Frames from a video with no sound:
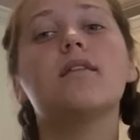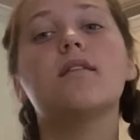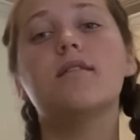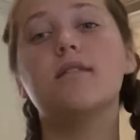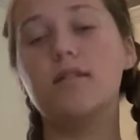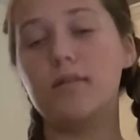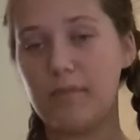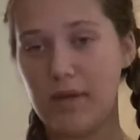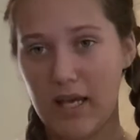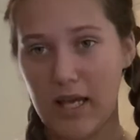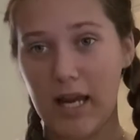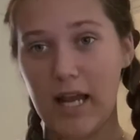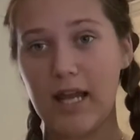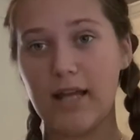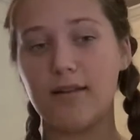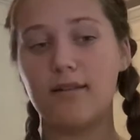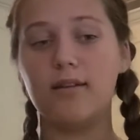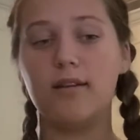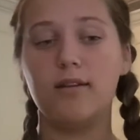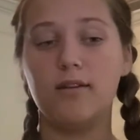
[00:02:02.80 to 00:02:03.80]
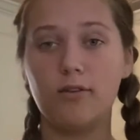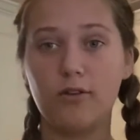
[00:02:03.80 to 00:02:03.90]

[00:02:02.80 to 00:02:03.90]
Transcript: the mayonnaise and the